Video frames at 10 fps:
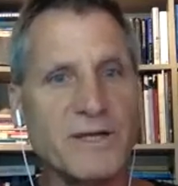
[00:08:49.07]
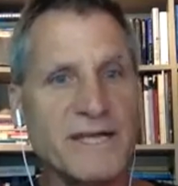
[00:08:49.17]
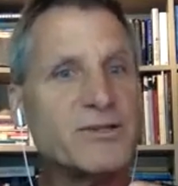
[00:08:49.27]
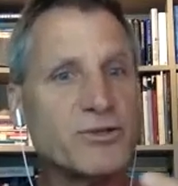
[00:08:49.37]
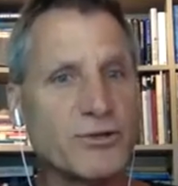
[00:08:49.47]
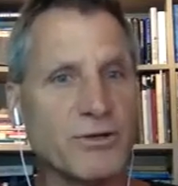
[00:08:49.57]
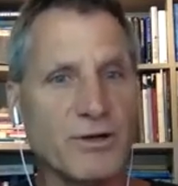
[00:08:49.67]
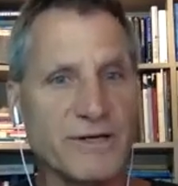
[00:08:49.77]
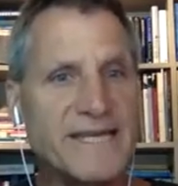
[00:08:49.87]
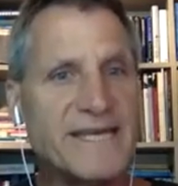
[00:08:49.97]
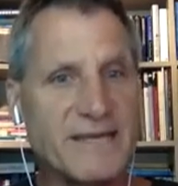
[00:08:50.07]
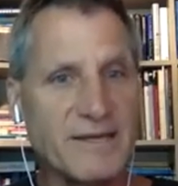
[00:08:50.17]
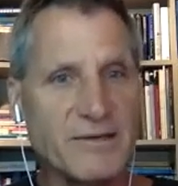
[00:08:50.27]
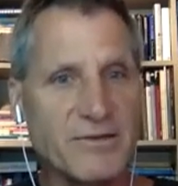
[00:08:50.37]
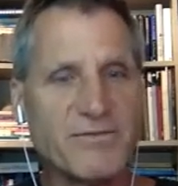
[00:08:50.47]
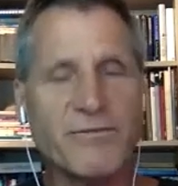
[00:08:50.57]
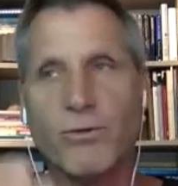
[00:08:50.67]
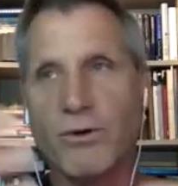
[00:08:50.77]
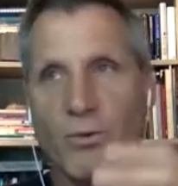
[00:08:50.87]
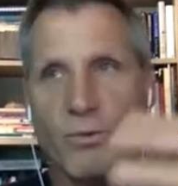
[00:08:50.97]
internal needs
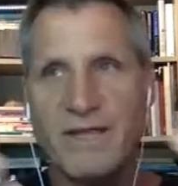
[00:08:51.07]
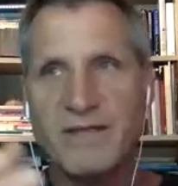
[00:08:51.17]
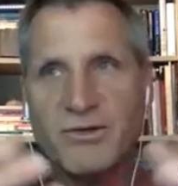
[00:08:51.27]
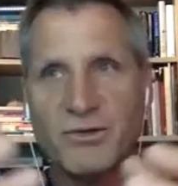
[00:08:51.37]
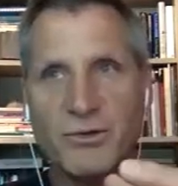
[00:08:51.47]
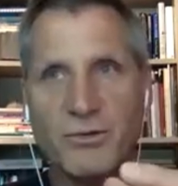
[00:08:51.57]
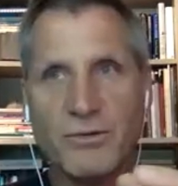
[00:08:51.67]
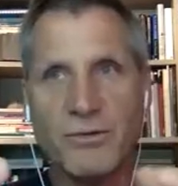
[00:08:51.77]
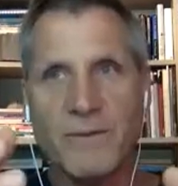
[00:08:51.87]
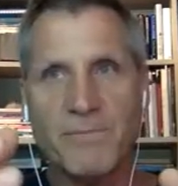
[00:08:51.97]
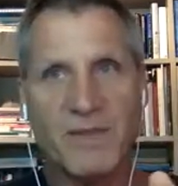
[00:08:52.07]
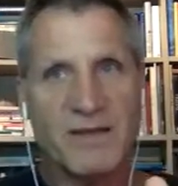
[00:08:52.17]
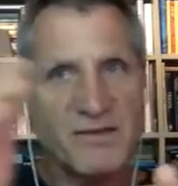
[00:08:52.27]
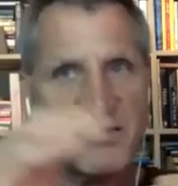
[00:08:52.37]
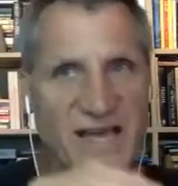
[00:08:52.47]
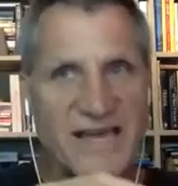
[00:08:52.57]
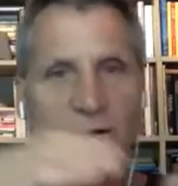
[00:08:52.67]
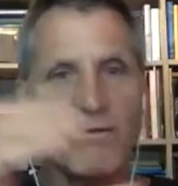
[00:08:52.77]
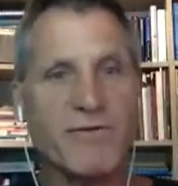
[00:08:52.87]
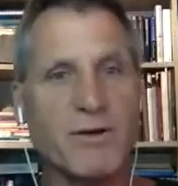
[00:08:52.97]
for when to
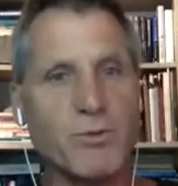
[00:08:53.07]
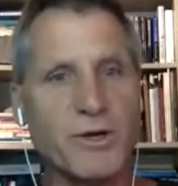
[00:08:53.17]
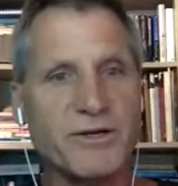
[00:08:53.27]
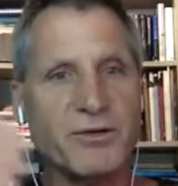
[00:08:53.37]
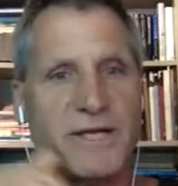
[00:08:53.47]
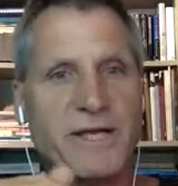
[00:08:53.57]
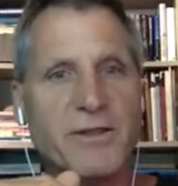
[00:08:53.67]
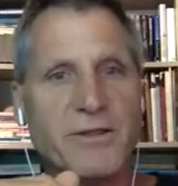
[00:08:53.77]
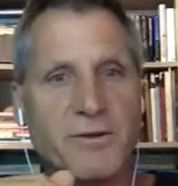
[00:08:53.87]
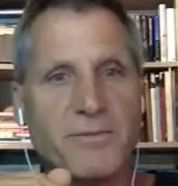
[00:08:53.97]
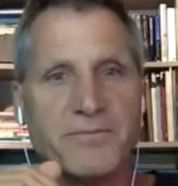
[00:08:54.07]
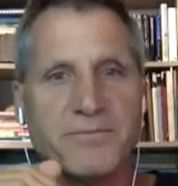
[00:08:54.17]
cycle from one to the other.